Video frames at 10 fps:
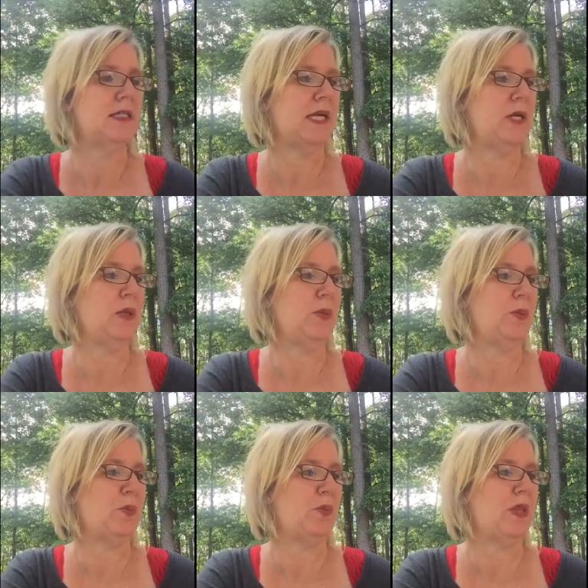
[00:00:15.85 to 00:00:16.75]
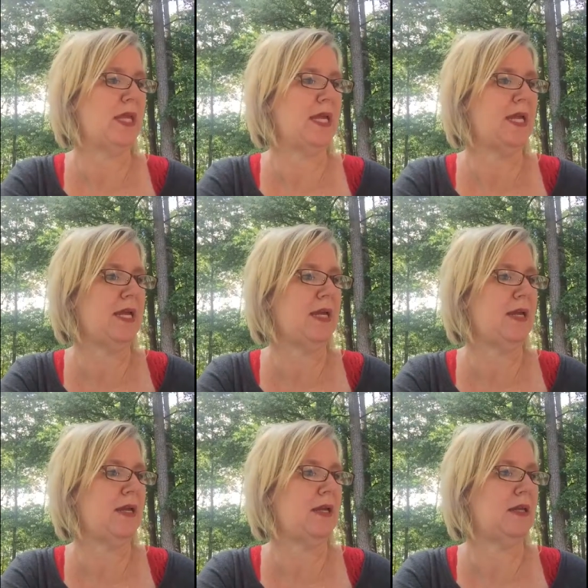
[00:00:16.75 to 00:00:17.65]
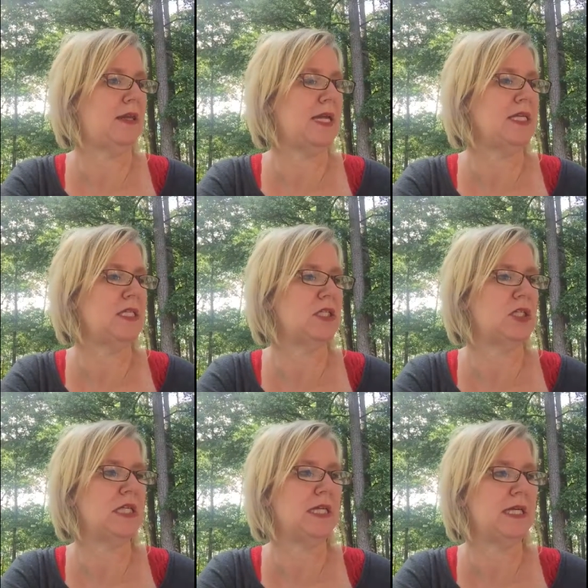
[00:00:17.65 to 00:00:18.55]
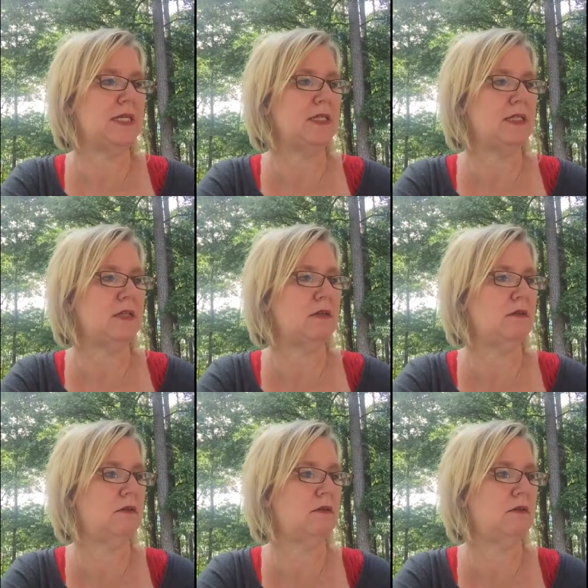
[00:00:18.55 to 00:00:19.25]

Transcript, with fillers: So the things that she lists,